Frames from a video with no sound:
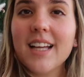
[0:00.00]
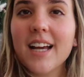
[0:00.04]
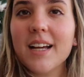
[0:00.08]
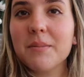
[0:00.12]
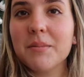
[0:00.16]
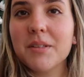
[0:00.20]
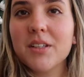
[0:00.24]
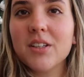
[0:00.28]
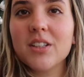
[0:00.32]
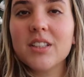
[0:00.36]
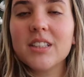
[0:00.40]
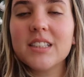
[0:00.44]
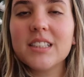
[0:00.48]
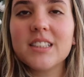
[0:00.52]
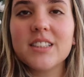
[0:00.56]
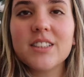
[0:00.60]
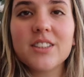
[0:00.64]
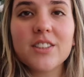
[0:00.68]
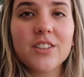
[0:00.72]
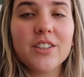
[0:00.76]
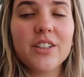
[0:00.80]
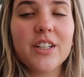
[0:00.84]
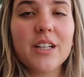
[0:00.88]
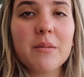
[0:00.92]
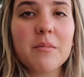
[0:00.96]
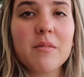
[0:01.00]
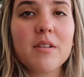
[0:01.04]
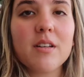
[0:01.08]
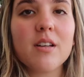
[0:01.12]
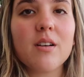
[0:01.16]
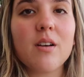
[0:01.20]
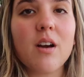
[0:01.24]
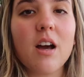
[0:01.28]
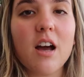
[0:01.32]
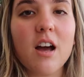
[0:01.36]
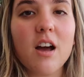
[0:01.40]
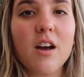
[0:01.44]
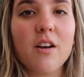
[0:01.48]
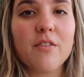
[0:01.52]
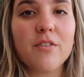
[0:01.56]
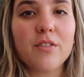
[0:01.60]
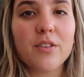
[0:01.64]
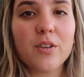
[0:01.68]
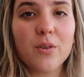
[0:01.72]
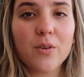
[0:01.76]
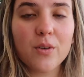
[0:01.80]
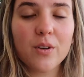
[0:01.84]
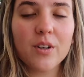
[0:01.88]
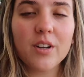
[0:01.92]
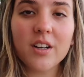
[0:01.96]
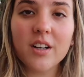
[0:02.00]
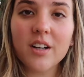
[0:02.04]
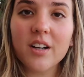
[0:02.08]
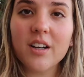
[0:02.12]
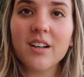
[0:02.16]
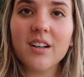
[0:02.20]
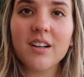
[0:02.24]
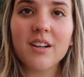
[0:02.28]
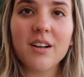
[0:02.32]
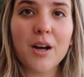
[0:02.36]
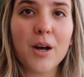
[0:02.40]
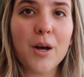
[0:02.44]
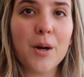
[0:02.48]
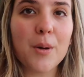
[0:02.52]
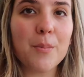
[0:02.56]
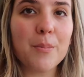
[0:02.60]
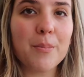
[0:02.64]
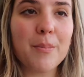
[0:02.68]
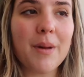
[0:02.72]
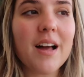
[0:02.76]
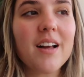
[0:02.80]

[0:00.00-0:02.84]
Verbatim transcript: Tag me on Instagram of your um,